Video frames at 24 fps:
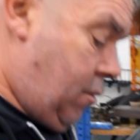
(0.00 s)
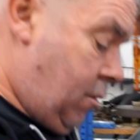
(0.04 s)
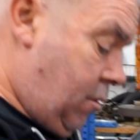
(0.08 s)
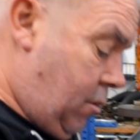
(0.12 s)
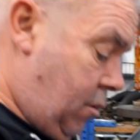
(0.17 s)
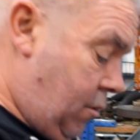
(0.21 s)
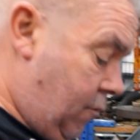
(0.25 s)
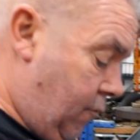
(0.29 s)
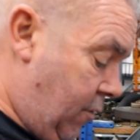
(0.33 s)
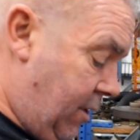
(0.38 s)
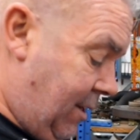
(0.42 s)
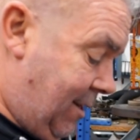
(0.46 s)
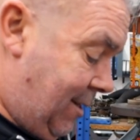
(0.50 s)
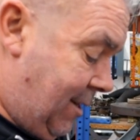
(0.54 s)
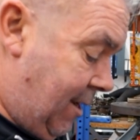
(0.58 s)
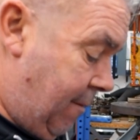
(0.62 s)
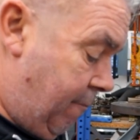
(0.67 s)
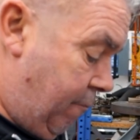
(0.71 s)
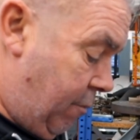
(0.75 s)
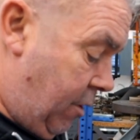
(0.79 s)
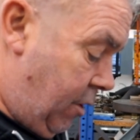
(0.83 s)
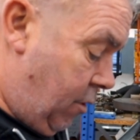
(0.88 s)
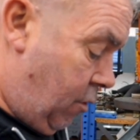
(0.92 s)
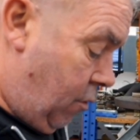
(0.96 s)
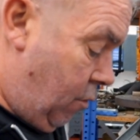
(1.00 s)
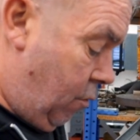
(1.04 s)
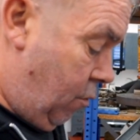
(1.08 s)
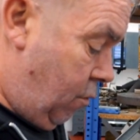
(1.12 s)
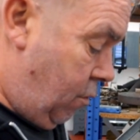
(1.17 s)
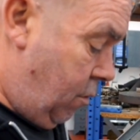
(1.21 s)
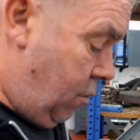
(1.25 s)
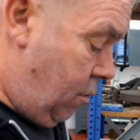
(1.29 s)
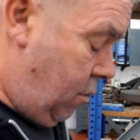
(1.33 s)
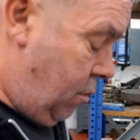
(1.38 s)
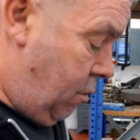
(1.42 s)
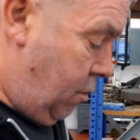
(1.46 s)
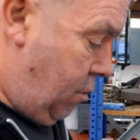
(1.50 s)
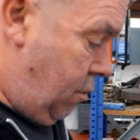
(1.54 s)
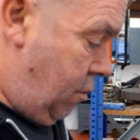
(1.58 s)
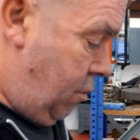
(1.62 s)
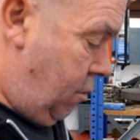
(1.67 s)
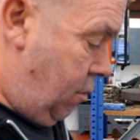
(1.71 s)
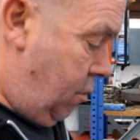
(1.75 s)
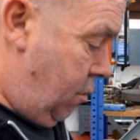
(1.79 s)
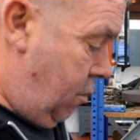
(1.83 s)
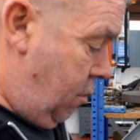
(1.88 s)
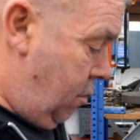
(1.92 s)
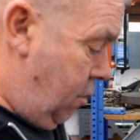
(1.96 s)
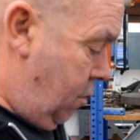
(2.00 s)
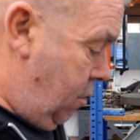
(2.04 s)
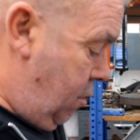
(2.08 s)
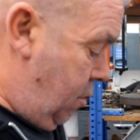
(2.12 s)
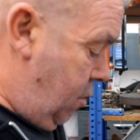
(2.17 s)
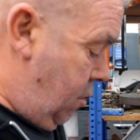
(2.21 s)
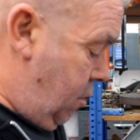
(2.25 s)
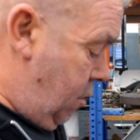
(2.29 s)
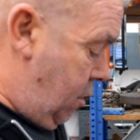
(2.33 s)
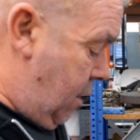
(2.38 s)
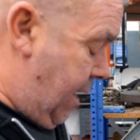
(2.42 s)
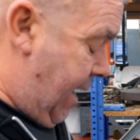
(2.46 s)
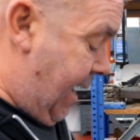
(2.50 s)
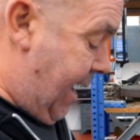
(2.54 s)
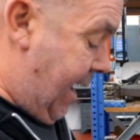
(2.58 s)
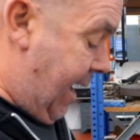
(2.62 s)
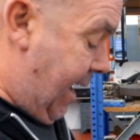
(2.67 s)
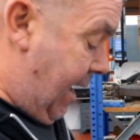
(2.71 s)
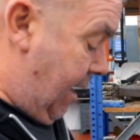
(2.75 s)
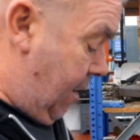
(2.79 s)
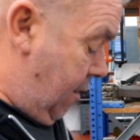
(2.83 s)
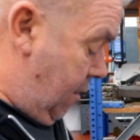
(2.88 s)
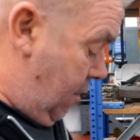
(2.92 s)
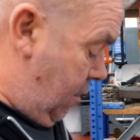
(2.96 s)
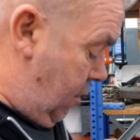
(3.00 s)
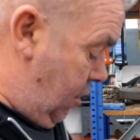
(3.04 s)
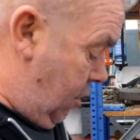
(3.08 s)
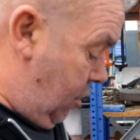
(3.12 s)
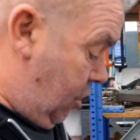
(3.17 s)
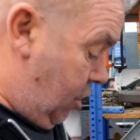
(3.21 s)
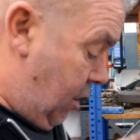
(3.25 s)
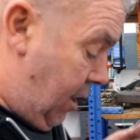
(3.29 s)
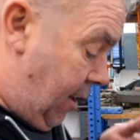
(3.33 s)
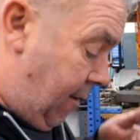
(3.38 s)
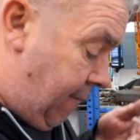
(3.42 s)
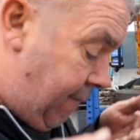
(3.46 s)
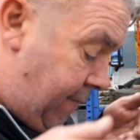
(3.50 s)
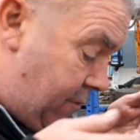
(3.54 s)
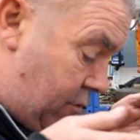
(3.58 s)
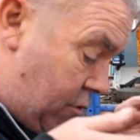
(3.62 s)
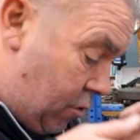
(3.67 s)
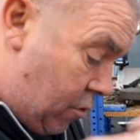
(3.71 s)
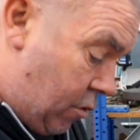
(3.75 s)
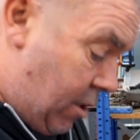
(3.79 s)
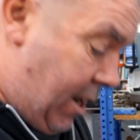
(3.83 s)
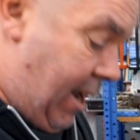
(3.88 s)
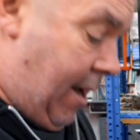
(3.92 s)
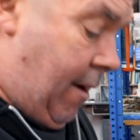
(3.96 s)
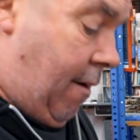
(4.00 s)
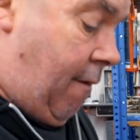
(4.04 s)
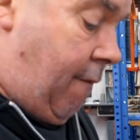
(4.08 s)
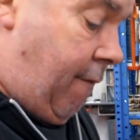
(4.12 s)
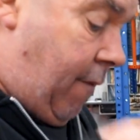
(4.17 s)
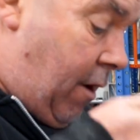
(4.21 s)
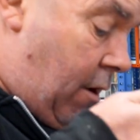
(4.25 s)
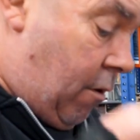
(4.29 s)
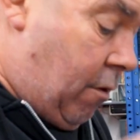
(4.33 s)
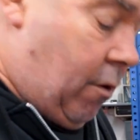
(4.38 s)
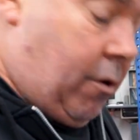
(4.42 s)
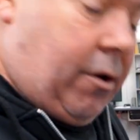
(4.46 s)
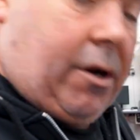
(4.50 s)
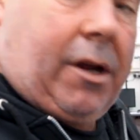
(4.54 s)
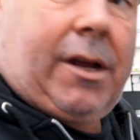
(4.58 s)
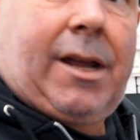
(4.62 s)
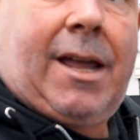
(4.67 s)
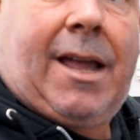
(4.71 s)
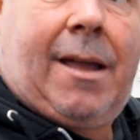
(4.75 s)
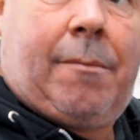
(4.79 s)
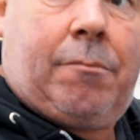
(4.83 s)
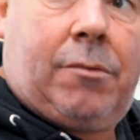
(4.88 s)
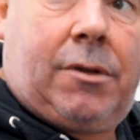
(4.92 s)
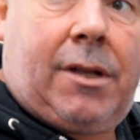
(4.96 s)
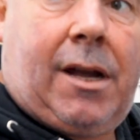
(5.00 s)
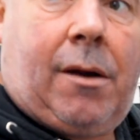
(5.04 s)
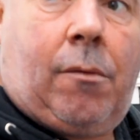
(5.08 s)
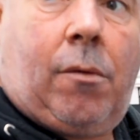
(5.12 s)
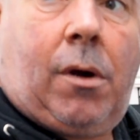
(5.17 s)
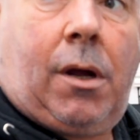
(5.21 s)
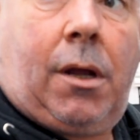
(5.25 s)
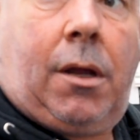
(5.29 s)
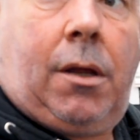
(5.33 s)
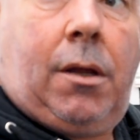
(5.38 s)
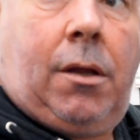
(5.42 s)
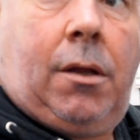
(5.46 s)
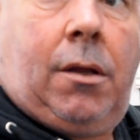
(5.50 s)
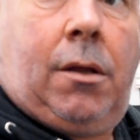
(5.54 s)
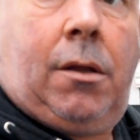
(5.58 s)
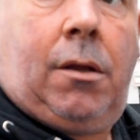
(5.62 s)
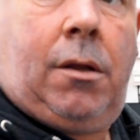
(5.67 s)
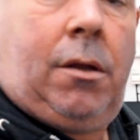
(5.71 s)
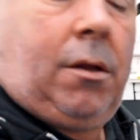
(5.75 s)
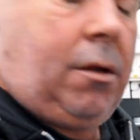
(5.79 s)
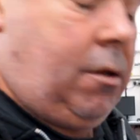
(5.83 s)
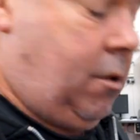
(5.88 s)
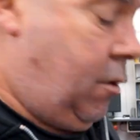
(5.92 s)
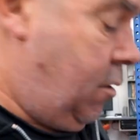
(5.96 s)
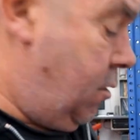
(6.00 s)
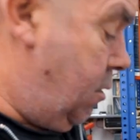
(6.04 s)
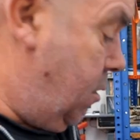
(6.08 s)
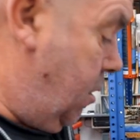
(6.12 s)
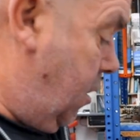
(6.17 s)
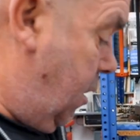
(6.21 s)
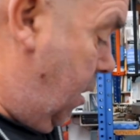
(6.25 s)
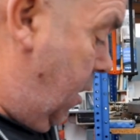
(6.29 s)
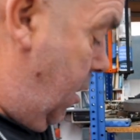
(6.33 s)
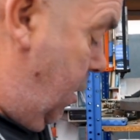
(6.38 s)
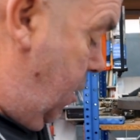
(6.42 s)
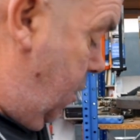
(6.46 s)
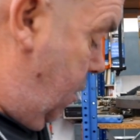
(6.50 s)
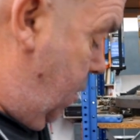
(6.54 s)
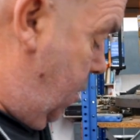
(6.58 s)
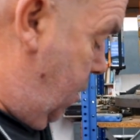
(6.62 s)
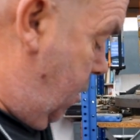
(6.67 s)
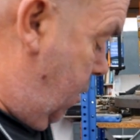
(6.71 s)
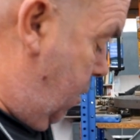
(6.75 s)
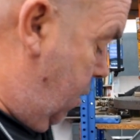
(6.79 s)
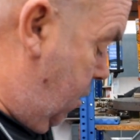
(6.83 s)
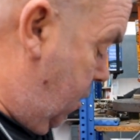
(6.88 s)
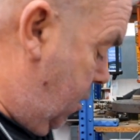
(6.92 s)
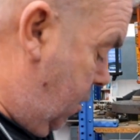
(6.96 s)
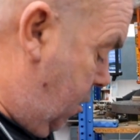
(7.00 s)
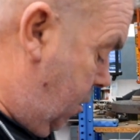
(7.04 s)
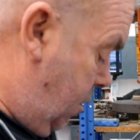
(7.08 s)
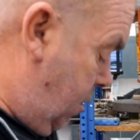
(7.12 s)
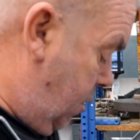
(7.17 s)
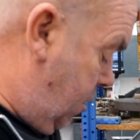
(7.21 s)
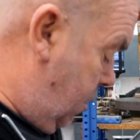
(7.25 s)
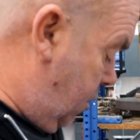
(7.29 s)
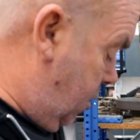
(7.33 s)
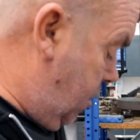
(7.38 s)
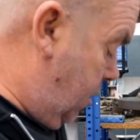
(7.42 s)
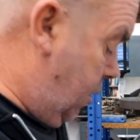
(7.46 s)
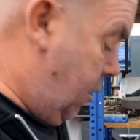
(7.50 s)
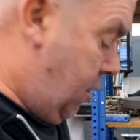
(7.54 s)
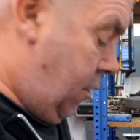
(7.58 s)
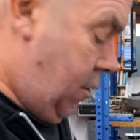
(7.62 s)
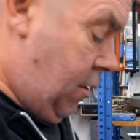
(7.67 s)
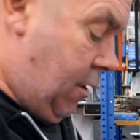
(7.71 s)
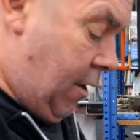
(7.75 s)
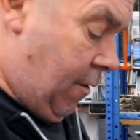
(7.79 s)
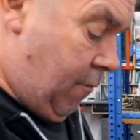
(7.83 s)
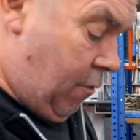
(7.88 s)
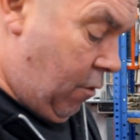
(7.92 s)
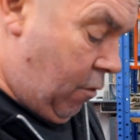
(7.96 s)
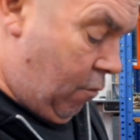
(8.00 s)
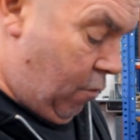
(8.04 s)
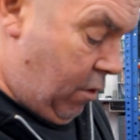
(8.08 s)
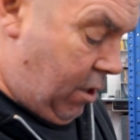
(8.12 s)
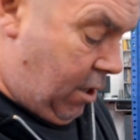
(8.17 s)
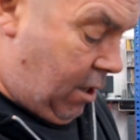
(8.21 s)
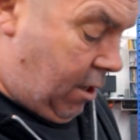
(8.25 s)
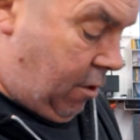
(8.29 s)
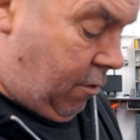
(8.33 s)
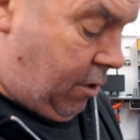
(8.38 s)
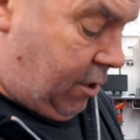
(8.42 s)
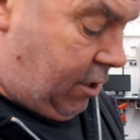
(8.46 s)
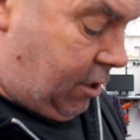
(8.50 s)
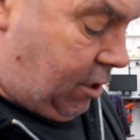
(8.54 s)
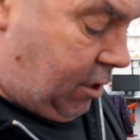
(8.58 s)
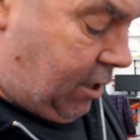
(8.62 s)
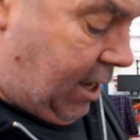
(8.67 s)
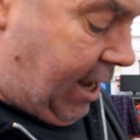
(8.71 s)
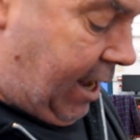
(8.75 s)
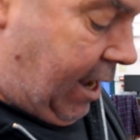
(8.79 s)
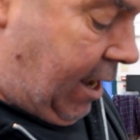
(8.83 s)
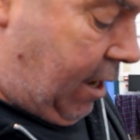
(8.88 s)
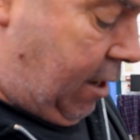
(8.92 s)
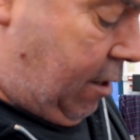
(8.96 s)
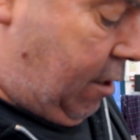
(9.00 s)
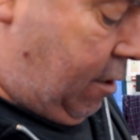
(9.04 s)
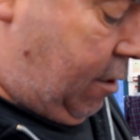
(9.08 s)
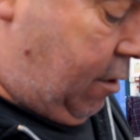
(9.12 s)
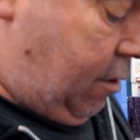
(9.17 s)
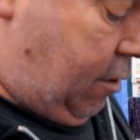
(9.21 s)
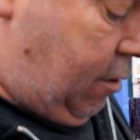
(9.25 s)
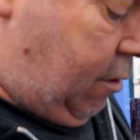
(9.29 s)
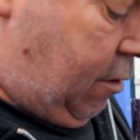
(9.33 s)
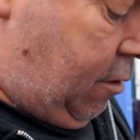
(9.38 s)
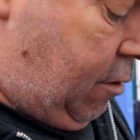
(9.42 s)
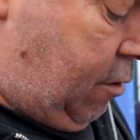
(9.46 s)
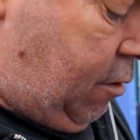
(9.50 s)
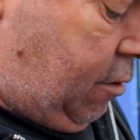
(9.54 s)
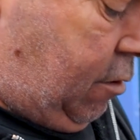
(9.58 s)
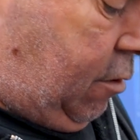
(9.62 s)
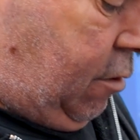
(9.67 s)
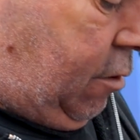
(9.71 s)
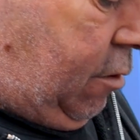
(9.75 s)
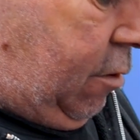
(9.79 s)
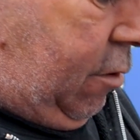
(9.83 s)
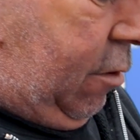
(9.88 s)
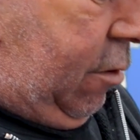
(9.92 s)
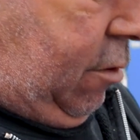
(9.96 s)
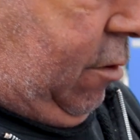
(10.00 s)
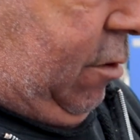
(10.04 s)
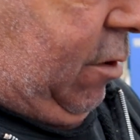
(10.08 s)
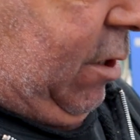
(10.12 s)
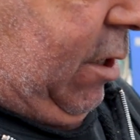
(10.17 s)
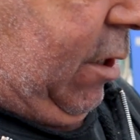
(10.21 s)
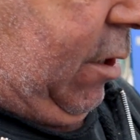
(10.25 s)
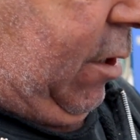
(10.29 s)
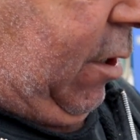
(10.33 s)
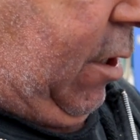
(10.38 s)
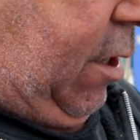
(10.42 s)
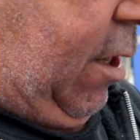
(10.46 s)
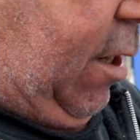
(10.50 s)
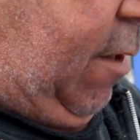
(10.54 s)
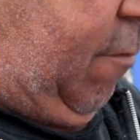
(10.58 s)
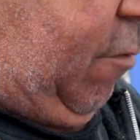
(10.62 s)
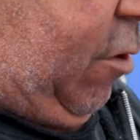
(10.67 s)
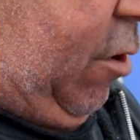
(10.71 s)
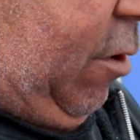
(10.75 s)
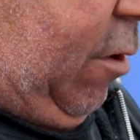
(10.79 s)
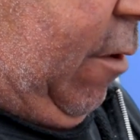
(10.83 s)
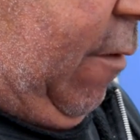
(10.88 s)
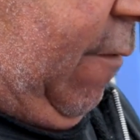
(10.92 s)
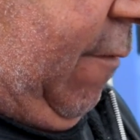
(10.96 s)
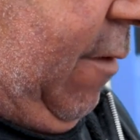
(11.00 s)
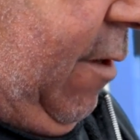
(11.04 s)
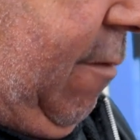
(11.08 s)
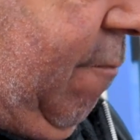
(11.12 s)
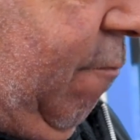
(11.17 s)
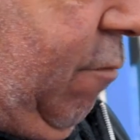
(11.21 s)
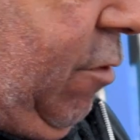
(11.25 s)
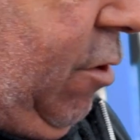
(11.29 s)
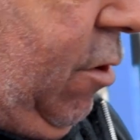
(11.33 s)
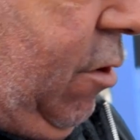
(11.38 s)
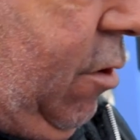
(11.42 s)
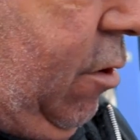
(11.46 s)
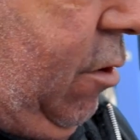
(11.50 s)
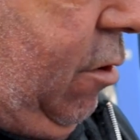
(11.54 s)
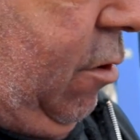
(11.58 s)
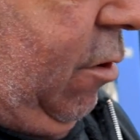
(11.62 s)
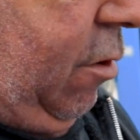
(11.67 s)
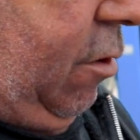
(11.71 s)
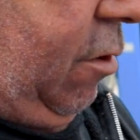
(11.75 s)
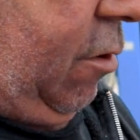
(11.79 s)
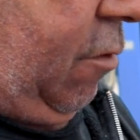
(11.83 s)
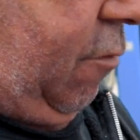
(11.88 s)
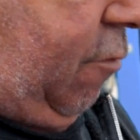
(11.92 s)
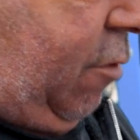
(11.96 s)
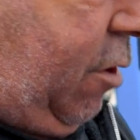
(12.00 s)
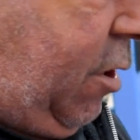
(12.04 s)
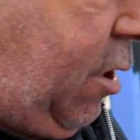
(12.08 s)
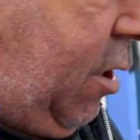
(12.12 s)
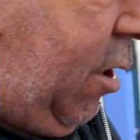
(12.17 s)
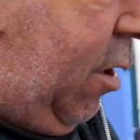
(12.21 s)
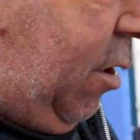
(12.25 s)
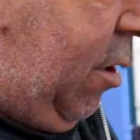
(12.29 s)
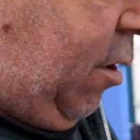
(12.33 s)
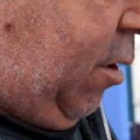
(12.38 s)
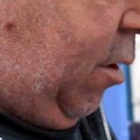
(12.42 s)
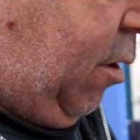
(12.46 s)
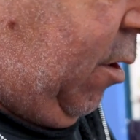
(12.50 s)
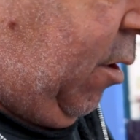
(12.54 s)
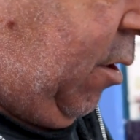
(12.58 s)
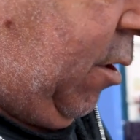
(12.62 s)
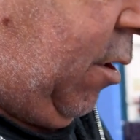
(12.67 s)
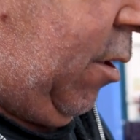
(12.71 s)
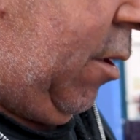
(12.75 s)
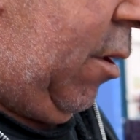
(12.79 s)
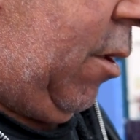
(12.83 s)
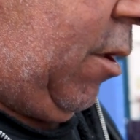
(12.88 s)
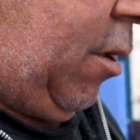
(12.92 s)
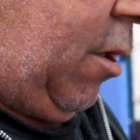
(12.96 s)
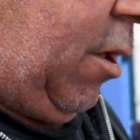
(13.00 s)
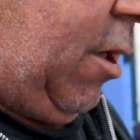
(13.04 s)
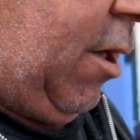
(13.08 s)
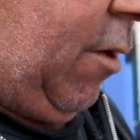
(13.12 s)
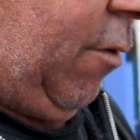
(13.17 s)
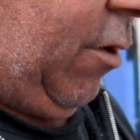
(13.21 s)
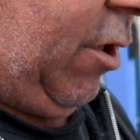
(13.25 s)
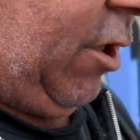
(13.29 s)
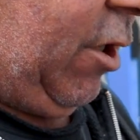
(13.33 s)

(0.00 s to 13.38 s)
You reassemble it all and you check for your end float on the cams that way. Okay? So that's, we know as standard, that's camshaft number 3. You know as